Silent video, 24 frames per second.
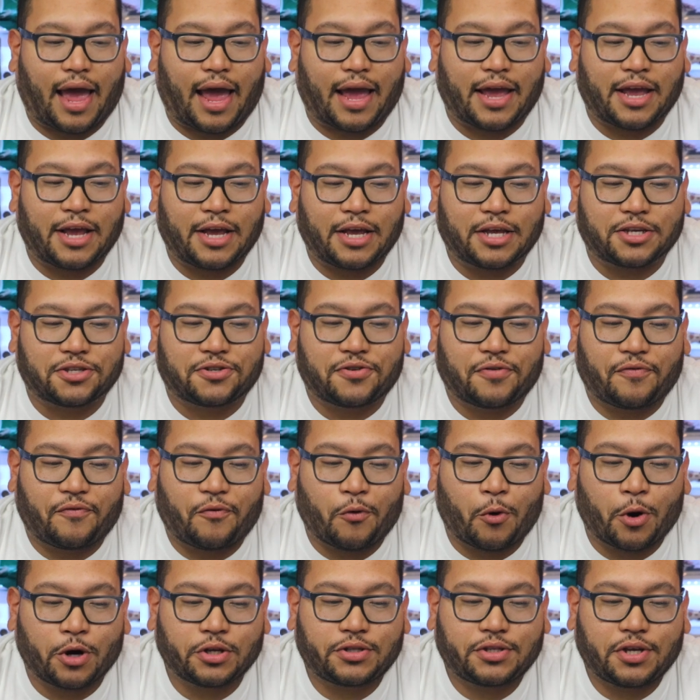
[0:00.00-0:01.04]
And he is
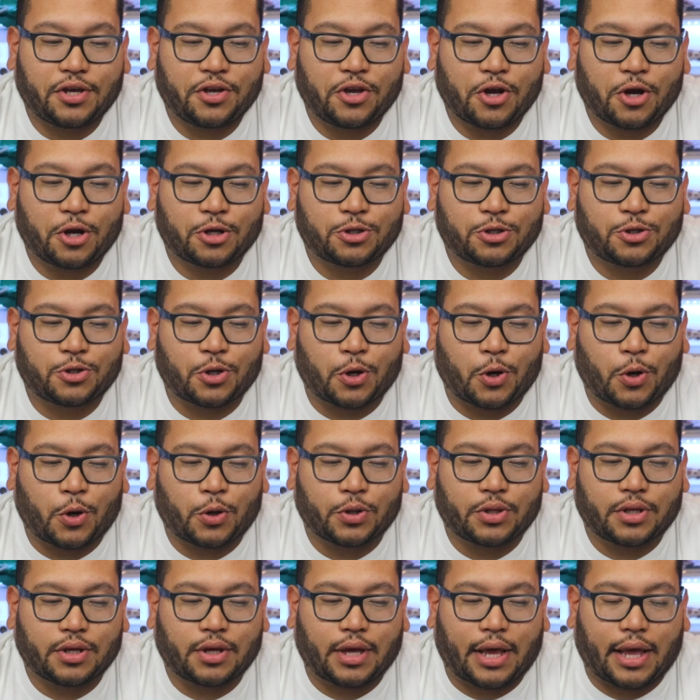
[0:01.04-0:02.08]
14 years
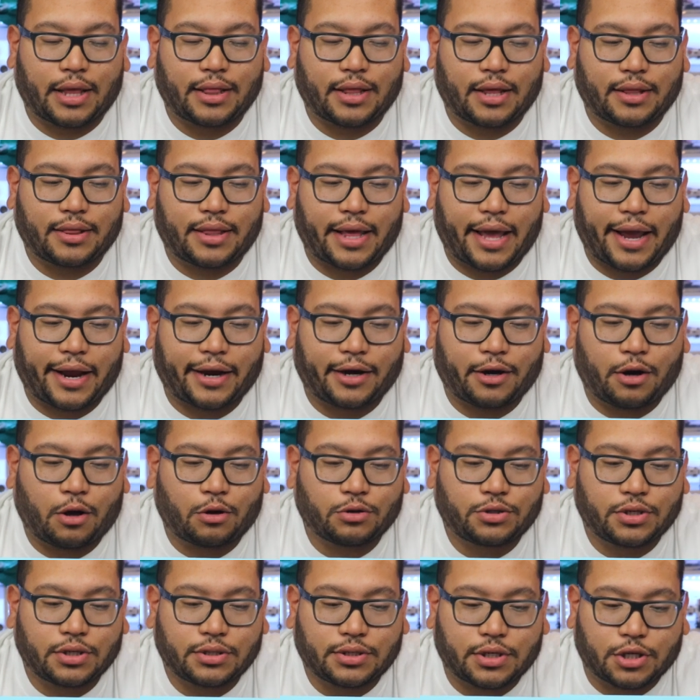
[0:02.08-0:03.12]
old and the
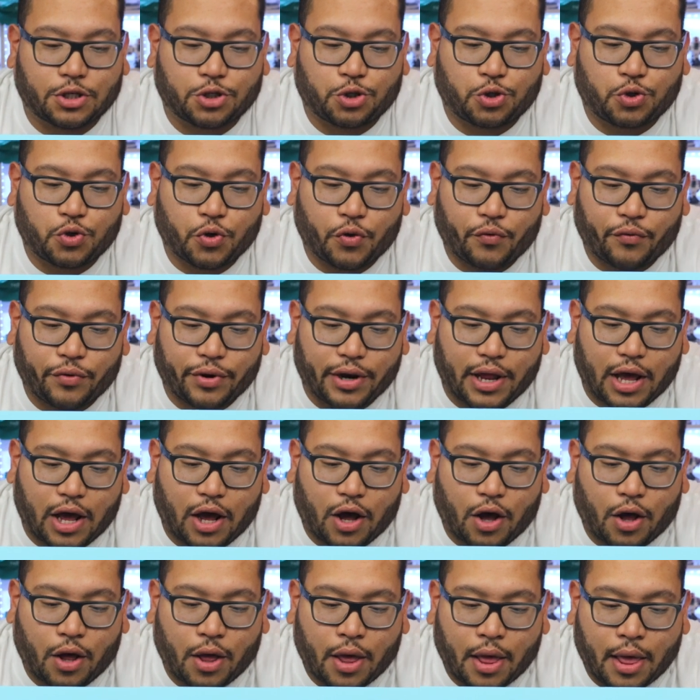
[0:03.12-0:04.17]
diagnosis is
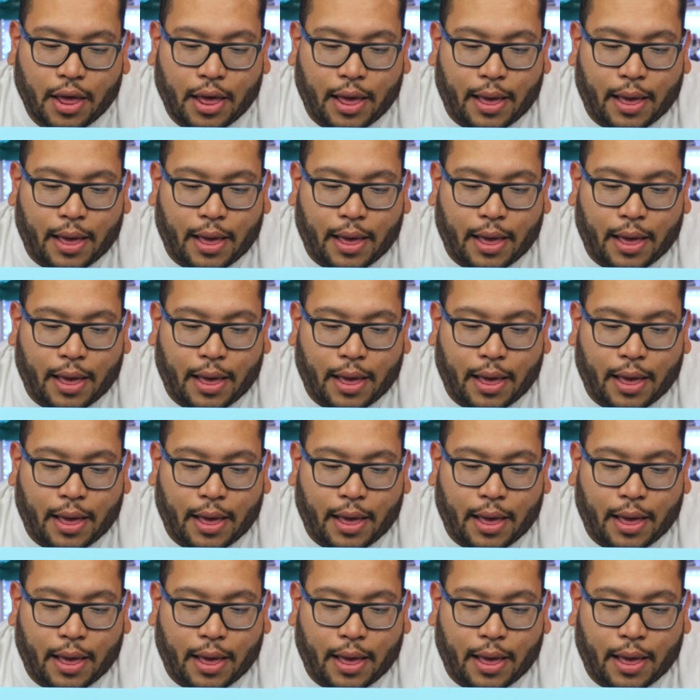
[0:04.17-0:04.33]
juvenile